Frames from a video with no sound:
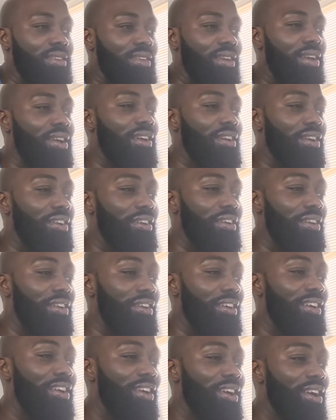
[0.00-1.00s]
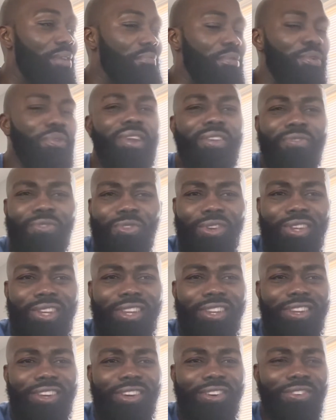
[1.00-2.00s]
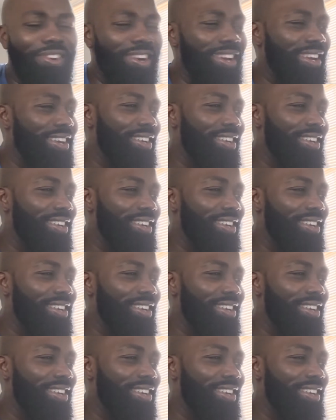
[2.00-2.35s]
But what if you did, though, right?